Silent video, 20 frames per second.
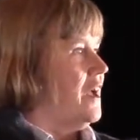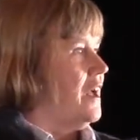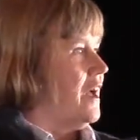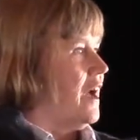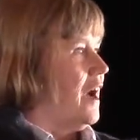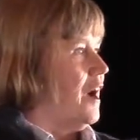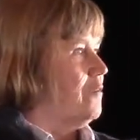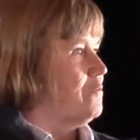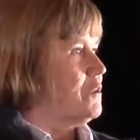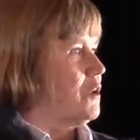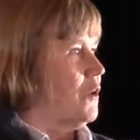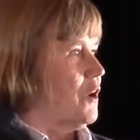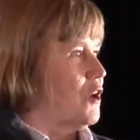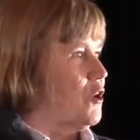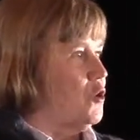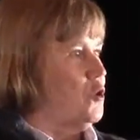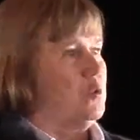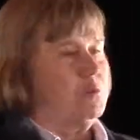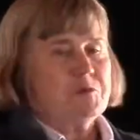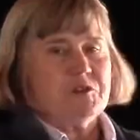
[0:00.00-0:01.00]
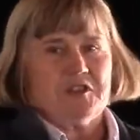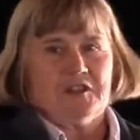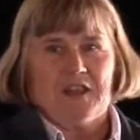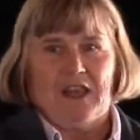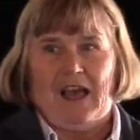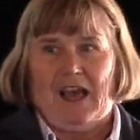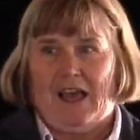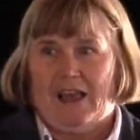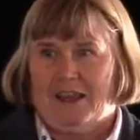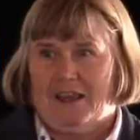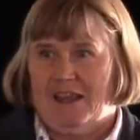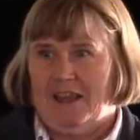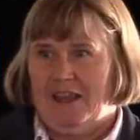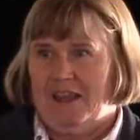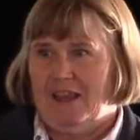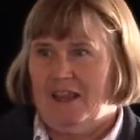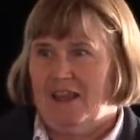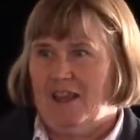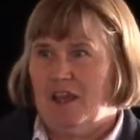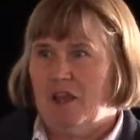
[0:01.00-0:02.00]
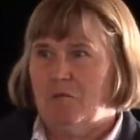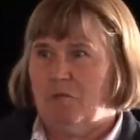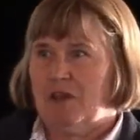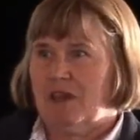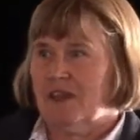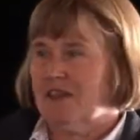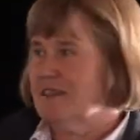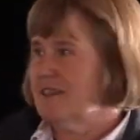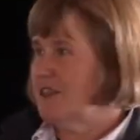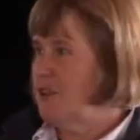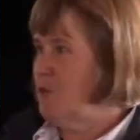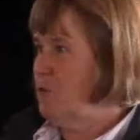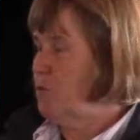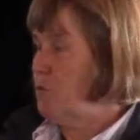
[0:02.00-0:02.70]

um, going oops a lot because